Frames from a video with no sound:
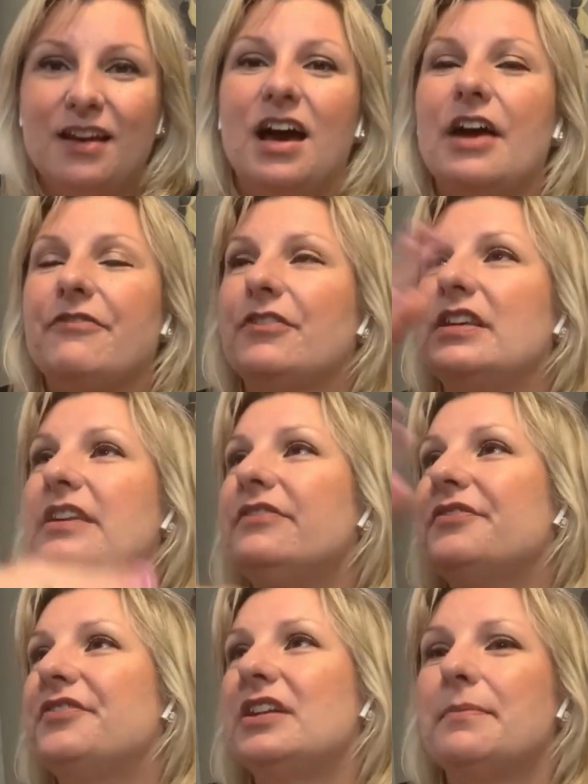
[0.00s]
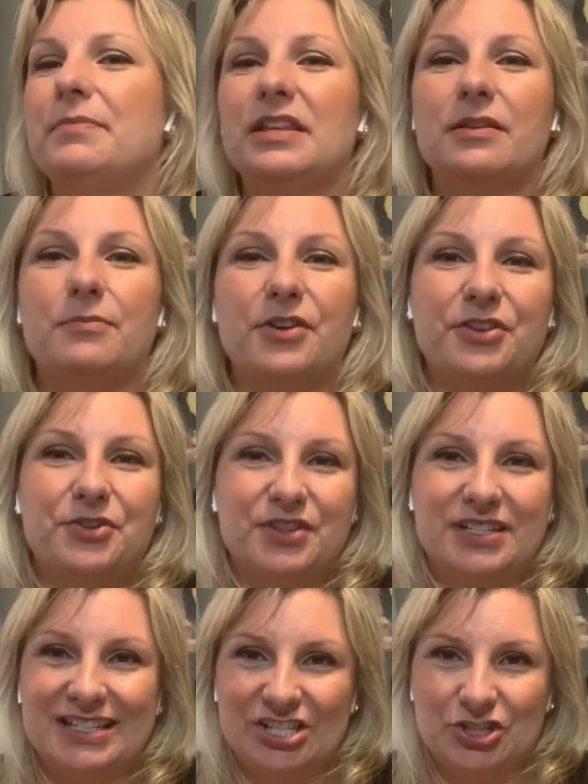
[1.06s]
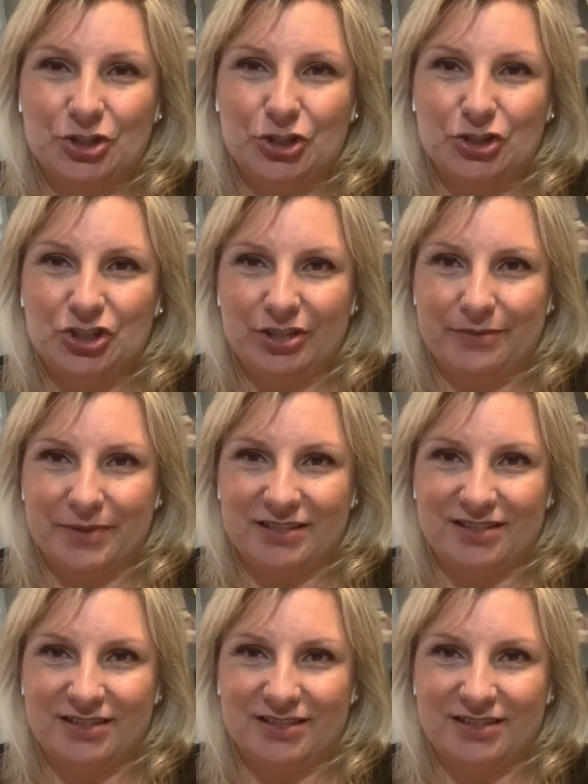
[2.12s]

I forgive you for not being the brother or the sister you should have been